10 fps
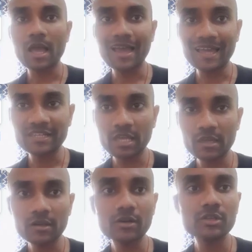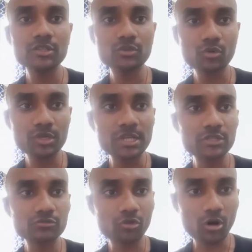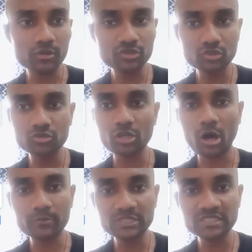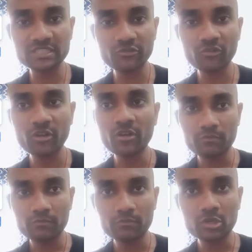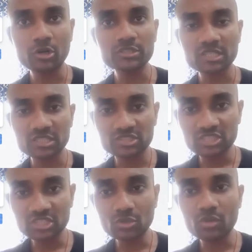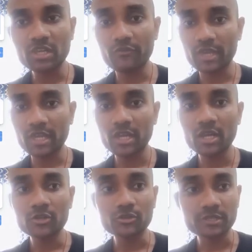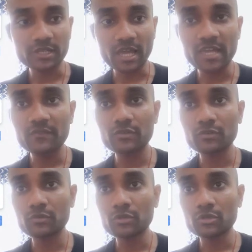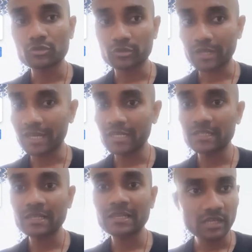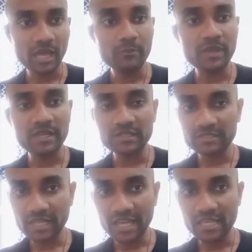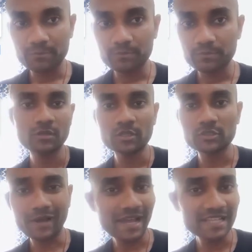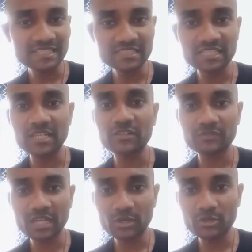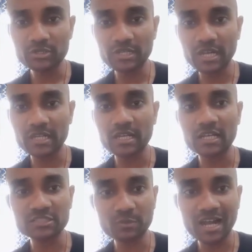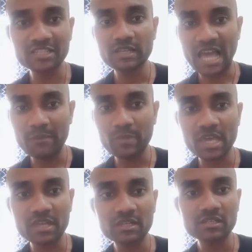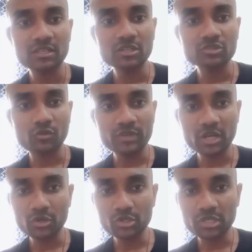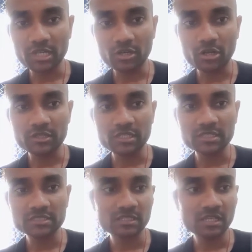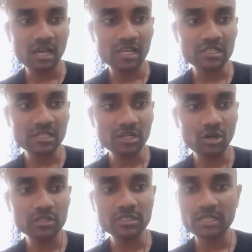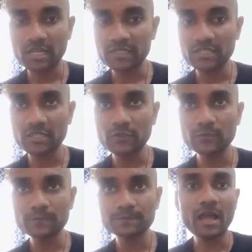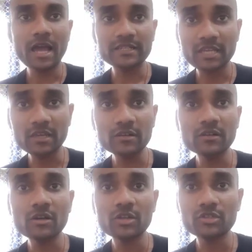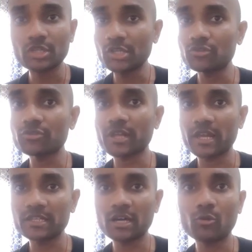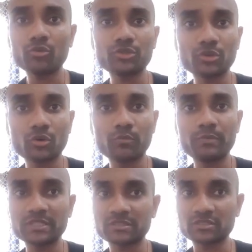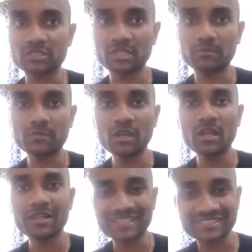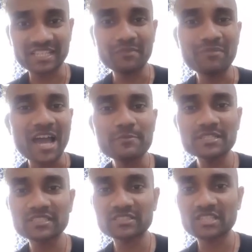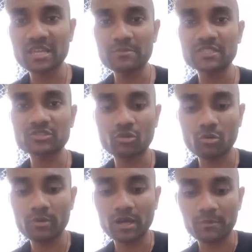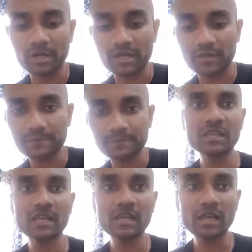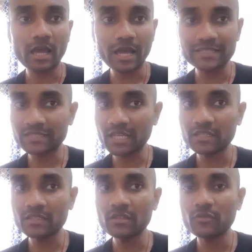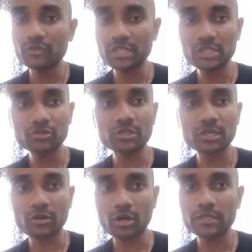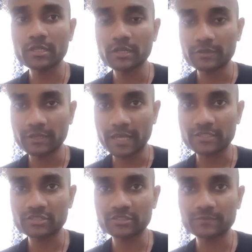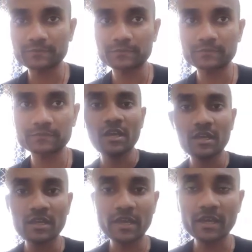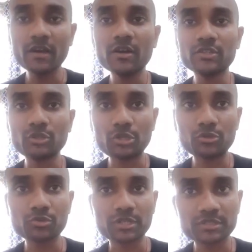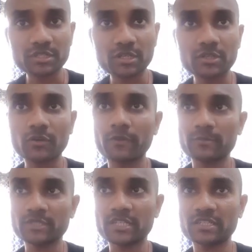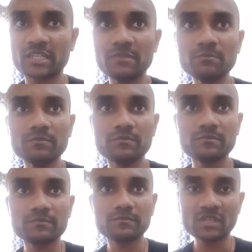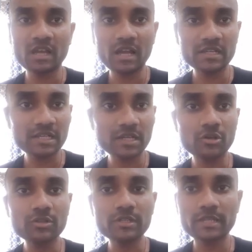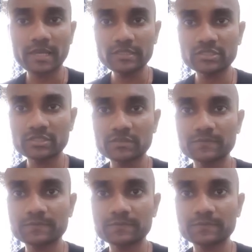and here you don't need to choose objective because it's just only a way to derive you to write campaign type. So as I said, we are going to create a smart campaign. So we are going to click on this. I'll click on continue, and here you need to write down your business name. Let's say my business name is Gomahamaya, and then we need to click on next. Here you need to enter your website name. Click on next.